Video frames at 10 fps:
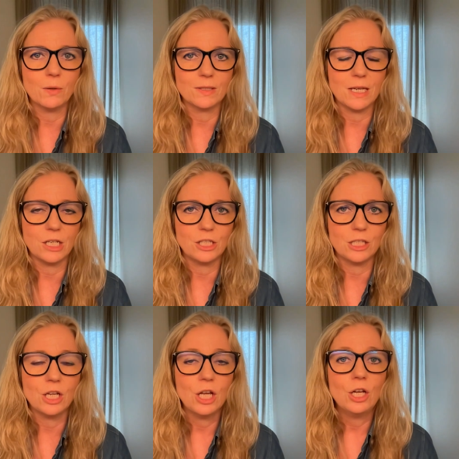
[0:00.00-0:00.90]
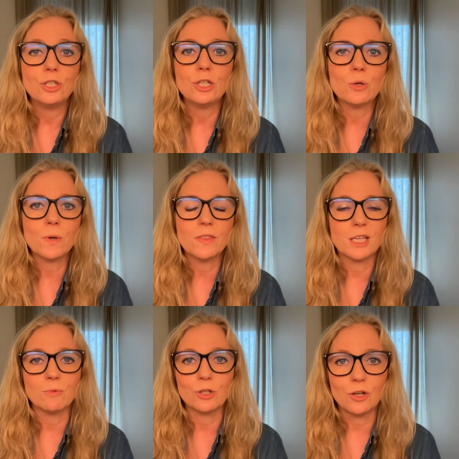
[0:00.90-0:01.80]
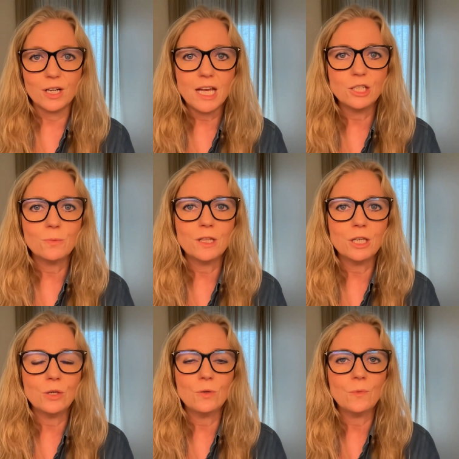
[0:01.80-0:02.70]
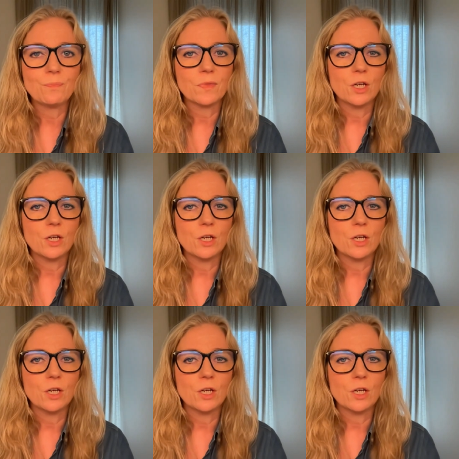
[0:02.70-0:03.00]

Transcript: about section? Do you want them to connect with you?